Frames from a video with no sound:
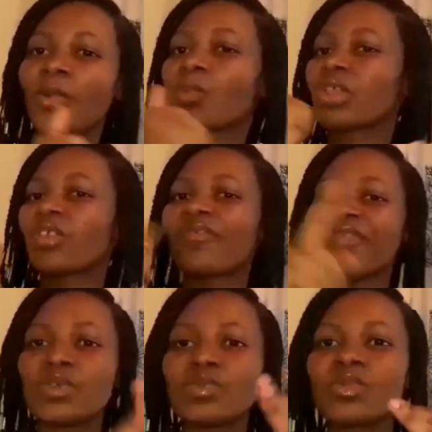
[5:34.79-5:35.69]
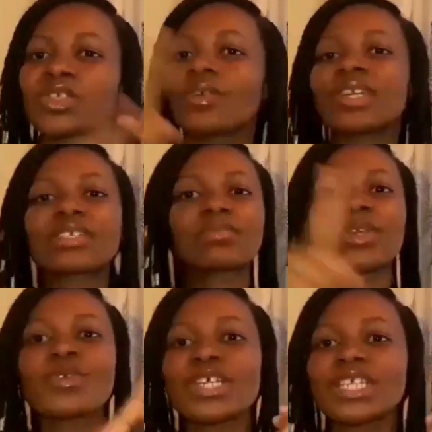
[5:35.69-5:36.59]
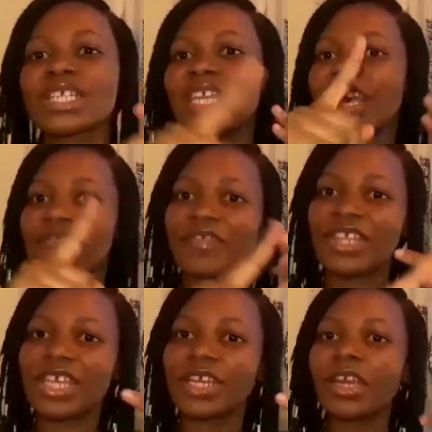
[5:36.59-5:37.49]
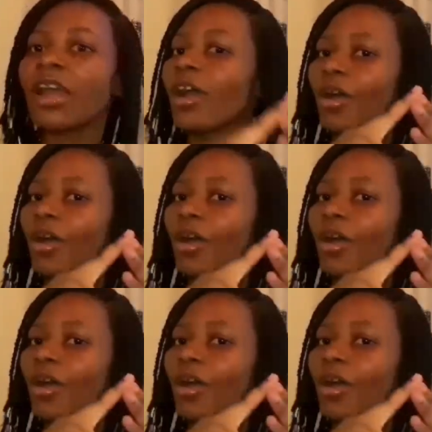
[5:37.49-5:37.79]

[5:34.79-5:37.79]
with your views, your experiences, and everything.